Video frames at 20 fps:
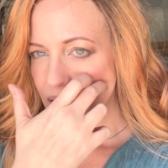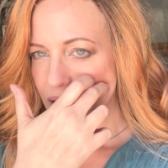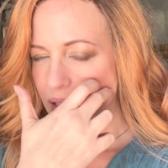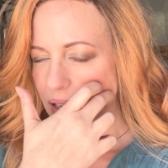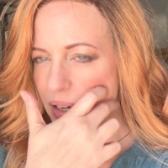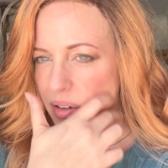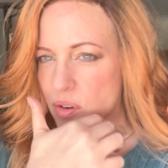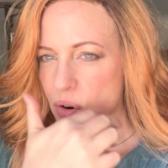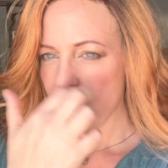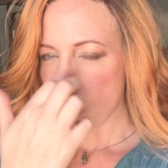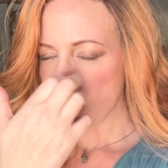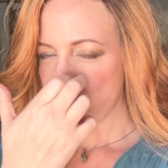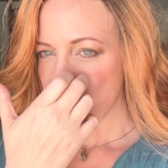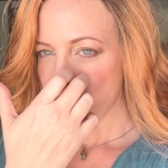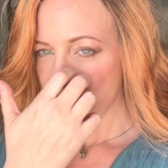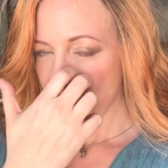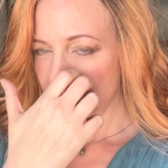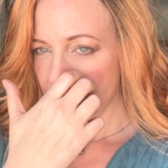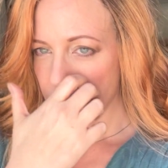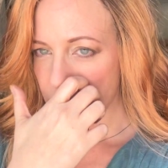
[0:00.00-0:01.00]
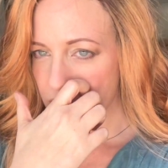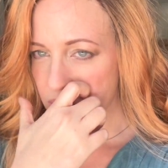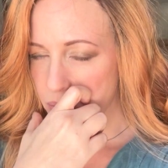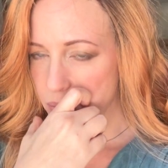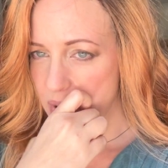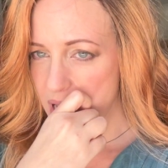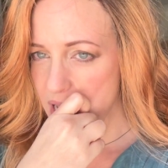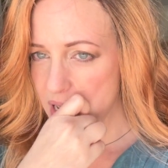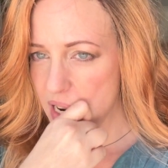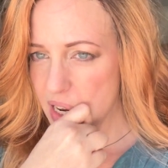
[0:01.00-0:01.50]
Of course, it was
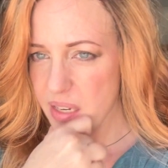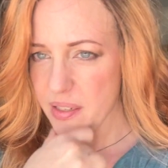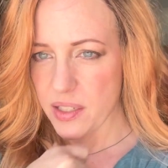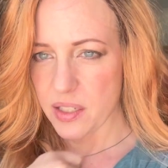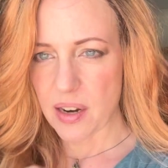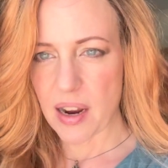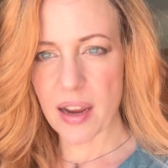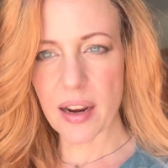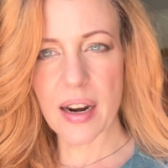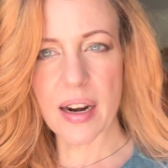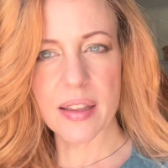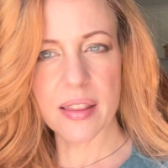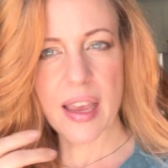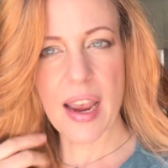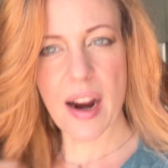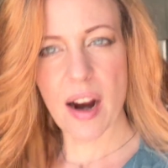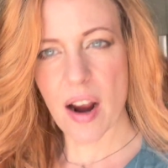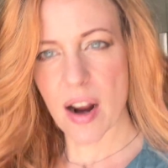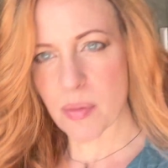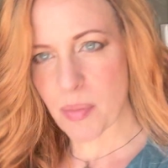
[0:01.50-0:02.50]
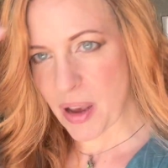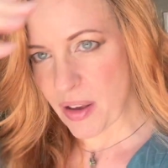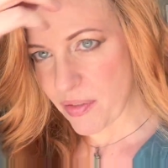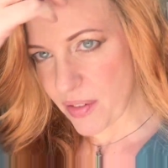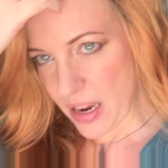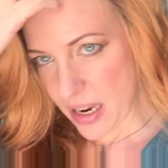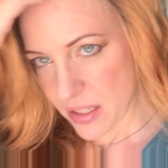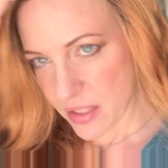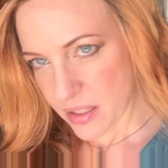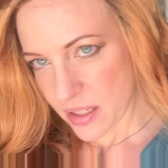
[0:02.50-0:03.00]
windy, so now I got to get the hair out of my
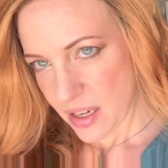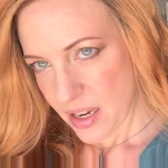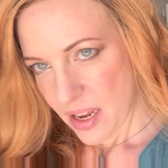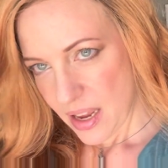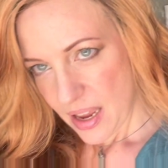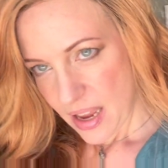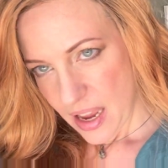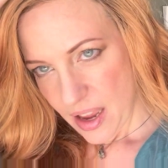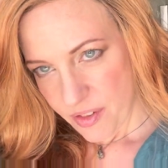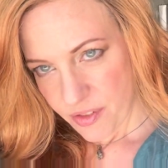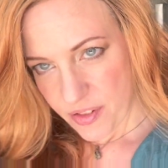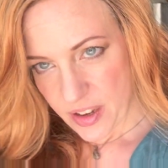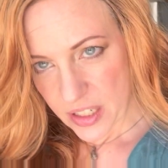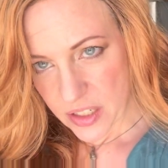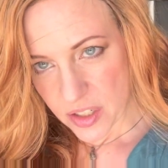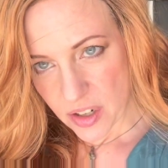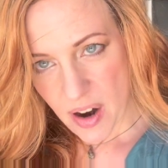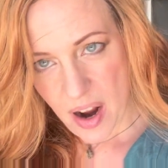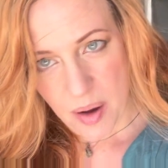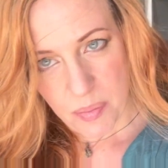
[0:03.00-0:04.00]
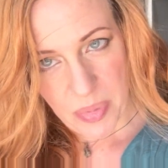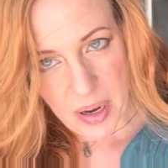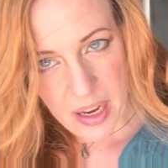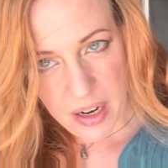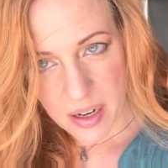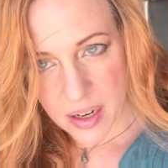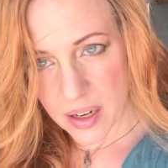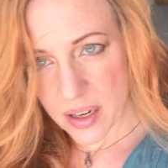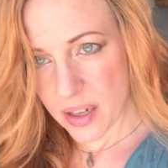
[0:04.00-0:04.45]
face and fix her up, but